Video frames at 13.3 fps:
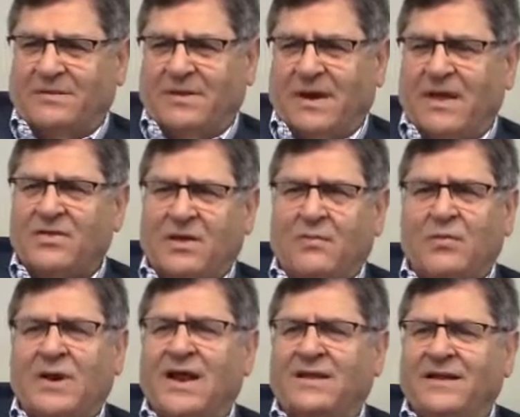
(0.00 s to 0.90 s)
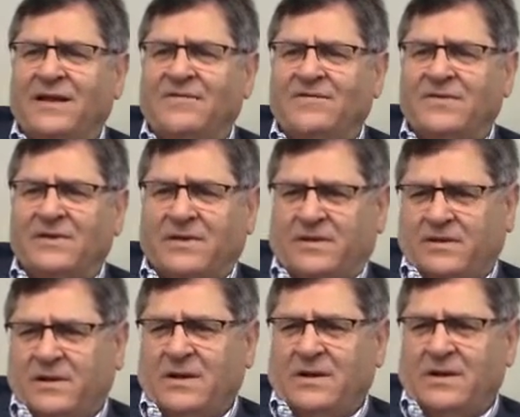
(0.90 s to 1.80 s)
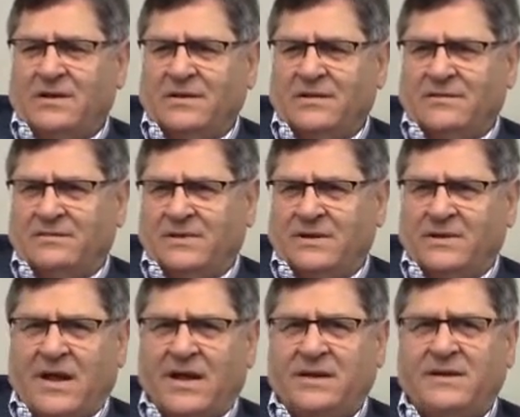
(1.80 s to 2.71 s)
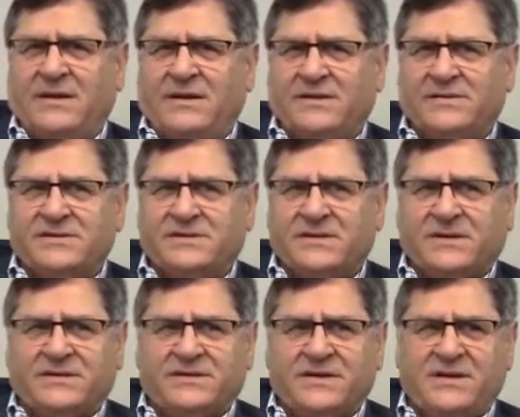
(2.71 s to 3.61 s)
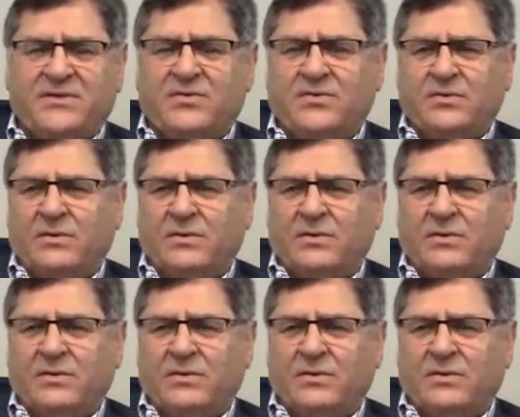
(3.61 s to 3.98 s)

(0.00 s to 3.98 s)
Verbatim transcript: I think when I left in 1962,